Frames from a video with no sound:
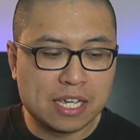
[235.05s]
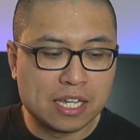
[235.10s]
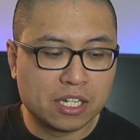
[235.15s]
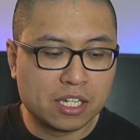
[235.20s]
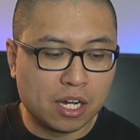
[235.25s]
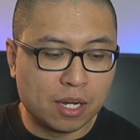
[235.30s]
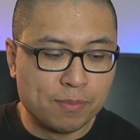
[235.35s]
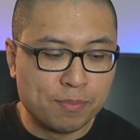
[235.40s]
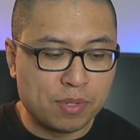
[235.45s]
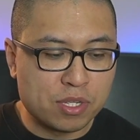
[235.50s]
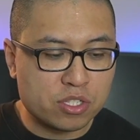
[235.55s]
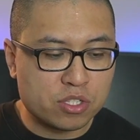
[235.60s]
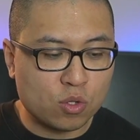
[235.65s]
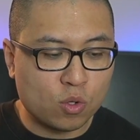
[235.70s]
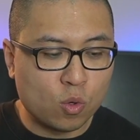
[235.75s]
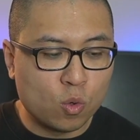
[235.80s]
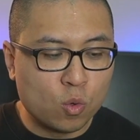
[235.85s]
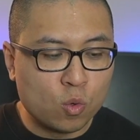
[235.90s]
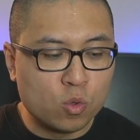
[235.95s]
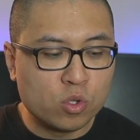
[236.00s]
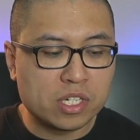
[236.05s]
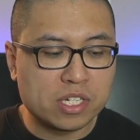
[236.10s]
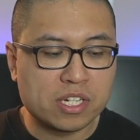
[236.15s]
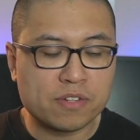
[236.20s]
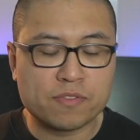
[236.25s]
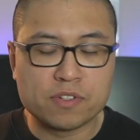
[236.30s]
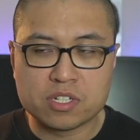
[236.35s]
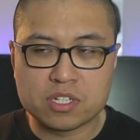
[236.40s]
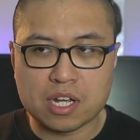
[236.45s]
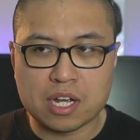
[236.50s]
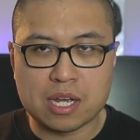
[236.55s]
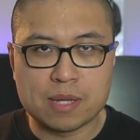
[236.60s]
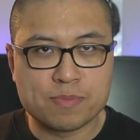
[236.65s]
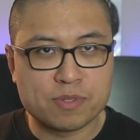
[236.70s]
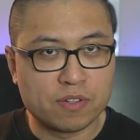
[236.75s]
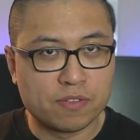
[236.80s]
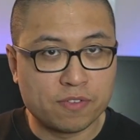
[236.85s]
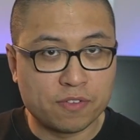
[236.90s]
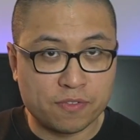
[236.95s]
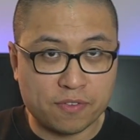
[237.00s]
encompass all the different
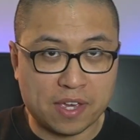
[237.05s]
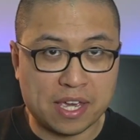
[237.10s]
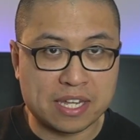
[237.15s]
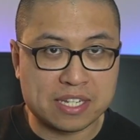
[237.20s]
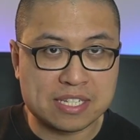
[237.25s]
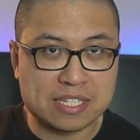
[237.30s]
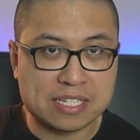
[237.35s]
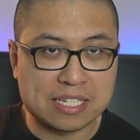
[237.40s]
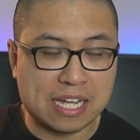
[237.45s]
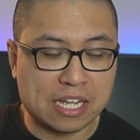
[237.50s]
types of effects